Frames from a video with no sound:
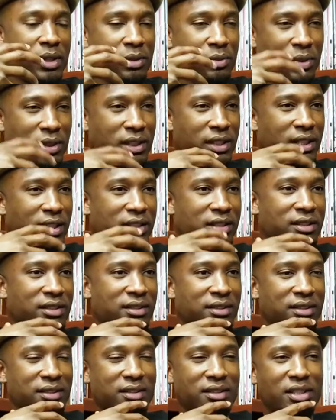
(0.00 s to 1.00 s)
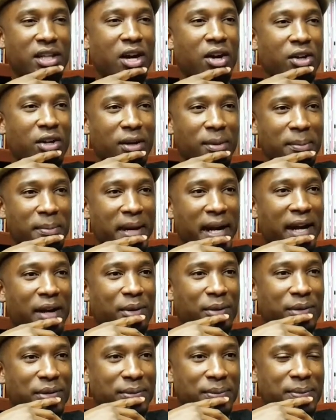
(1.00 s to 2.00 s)
we really didn't talk
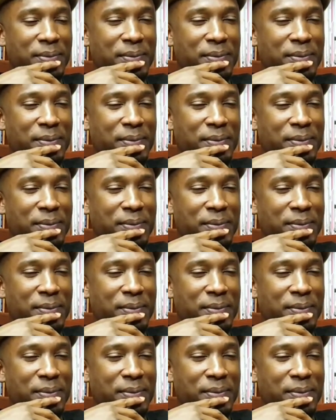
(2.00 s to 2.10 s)
about.